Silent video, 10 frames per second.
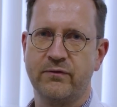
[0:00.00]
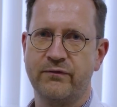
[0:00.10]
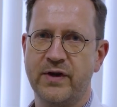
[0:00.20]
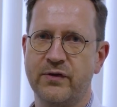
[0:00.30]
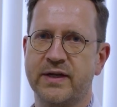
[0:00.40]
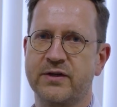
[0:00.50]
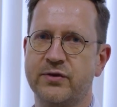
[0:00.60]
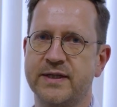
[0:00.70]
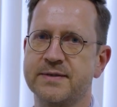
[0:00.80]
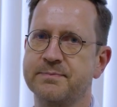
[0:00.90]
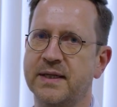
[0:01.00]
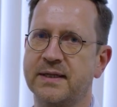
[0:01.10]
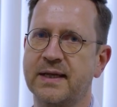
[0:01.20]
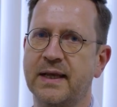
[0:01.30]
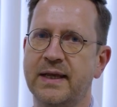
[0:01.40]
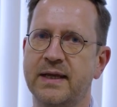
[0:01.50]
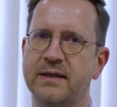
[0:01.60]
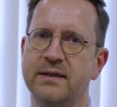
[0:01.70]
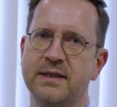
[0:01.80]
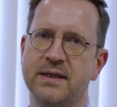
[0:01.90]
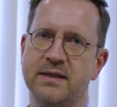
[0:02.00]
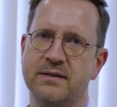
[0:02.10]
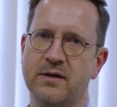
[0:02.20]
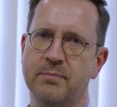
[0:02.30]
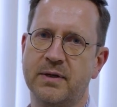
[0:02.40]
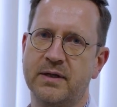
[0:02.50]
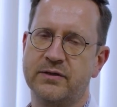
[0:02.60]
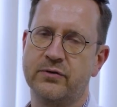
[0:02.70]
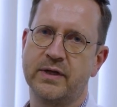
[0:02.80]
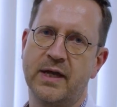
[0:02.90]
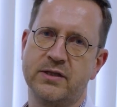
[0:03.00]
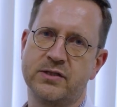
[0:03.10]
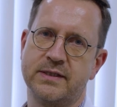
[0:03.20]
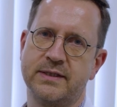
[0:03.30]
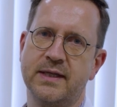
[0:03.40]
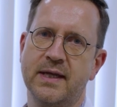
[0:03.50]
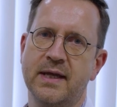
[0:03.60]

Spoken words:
very crisp and clear Doppler interrogation,